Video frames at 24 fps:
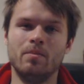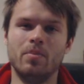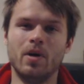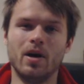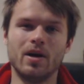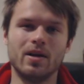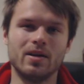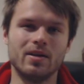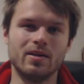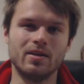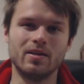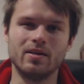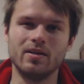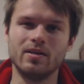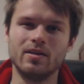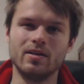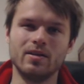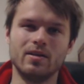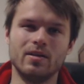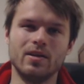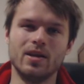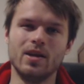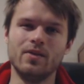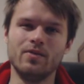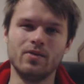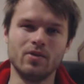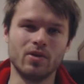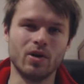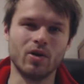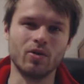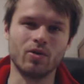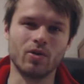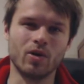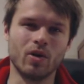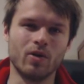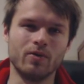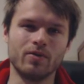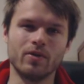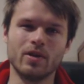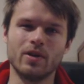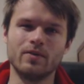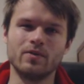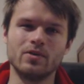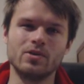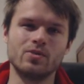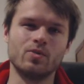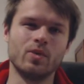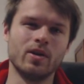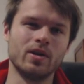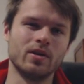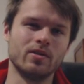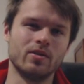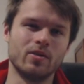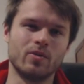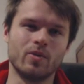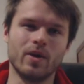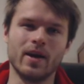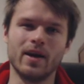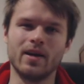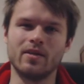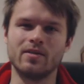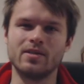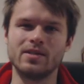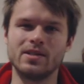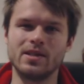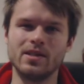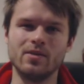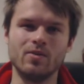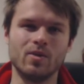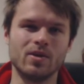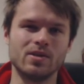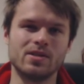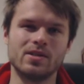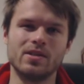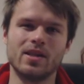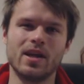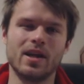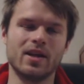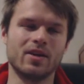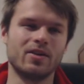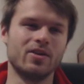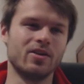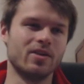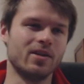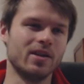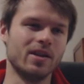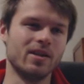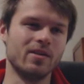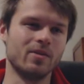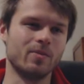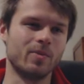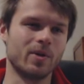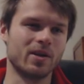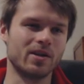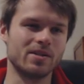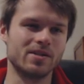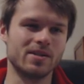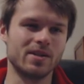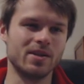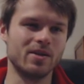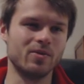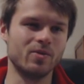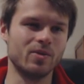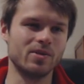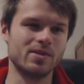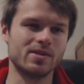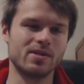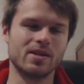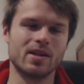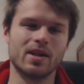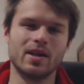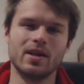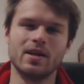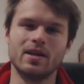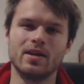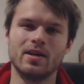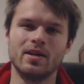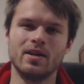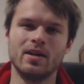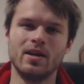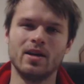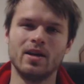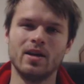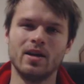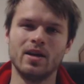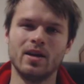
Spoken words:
But even though Kovalev was winning the rounds, he wasn't that good either because he was like